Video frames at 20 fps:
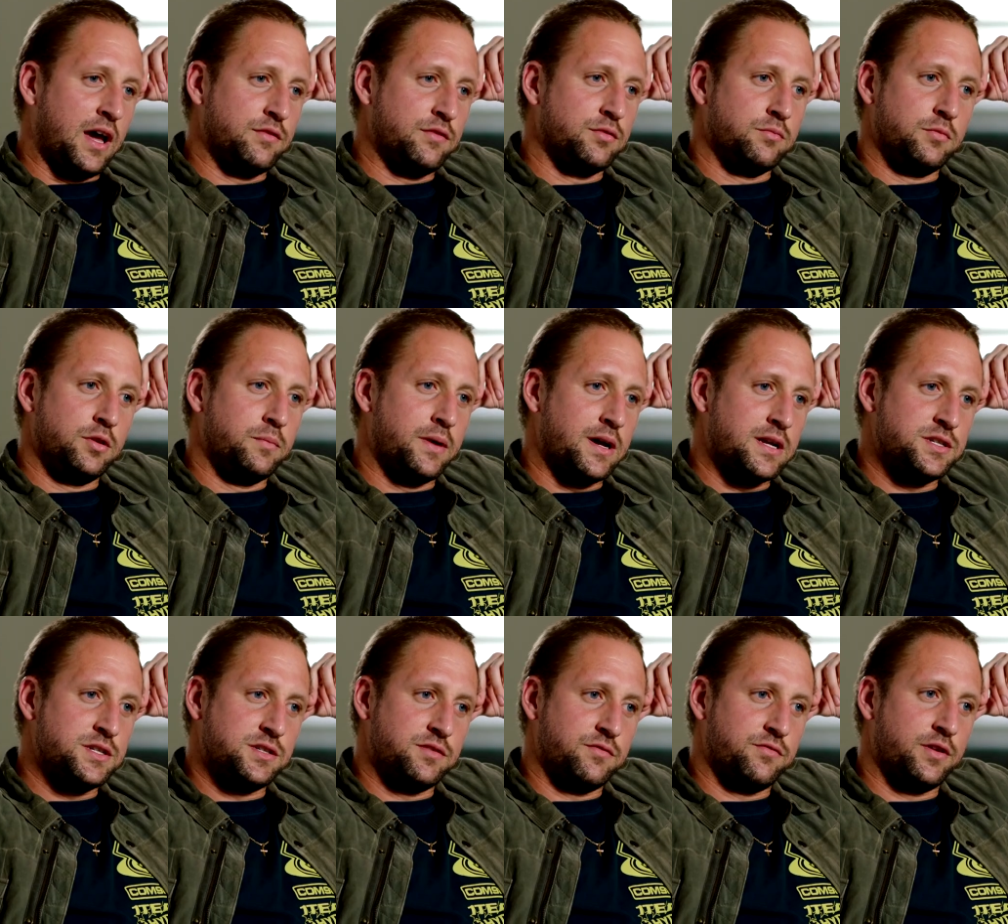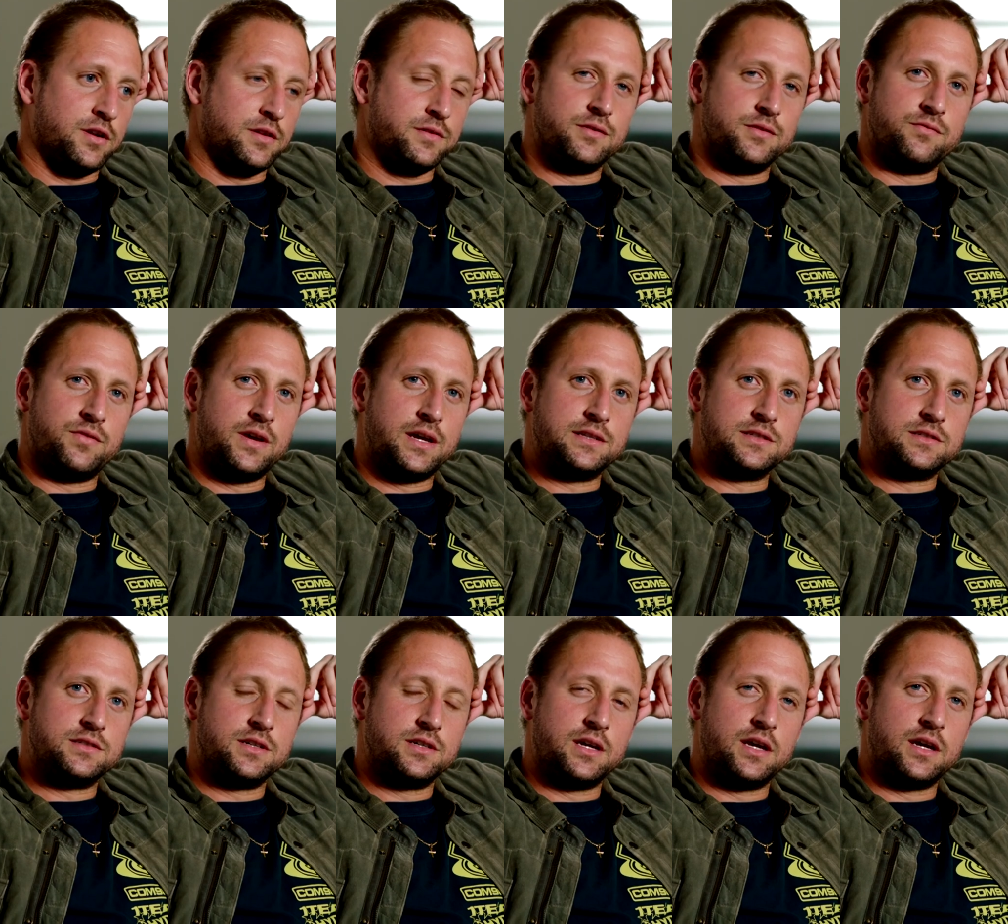have some good matches in front of some
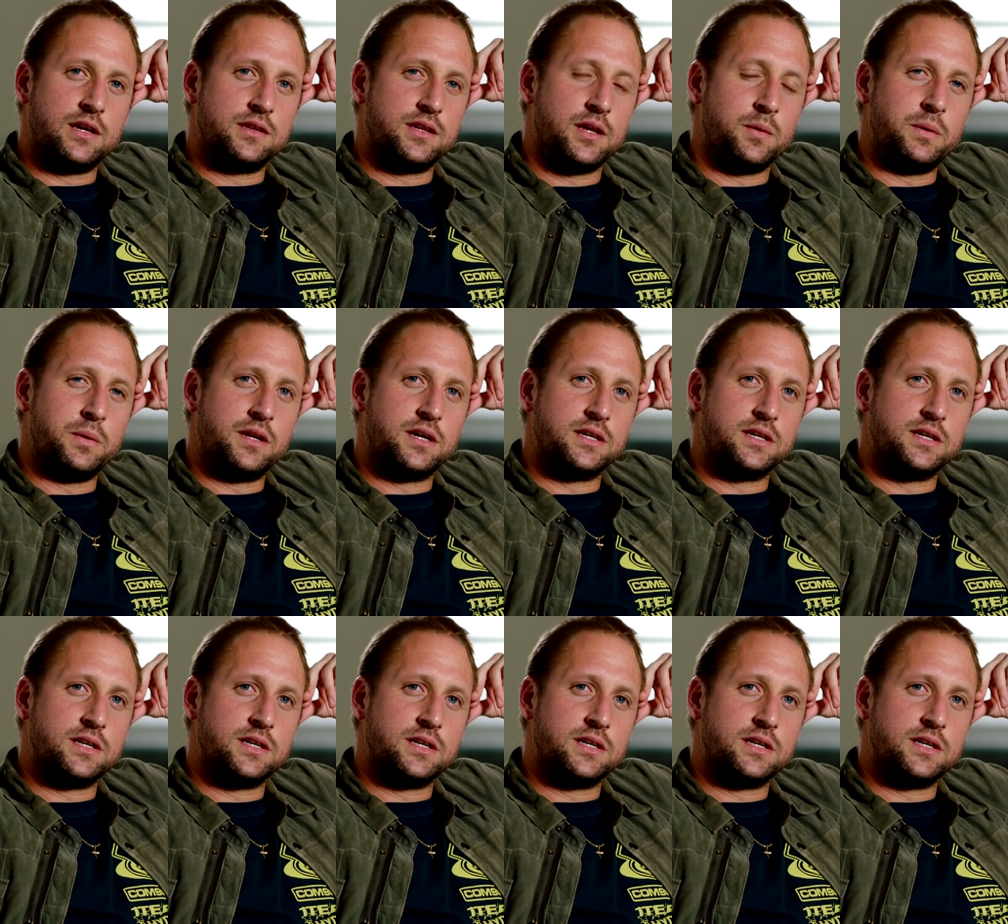fans again. That'd be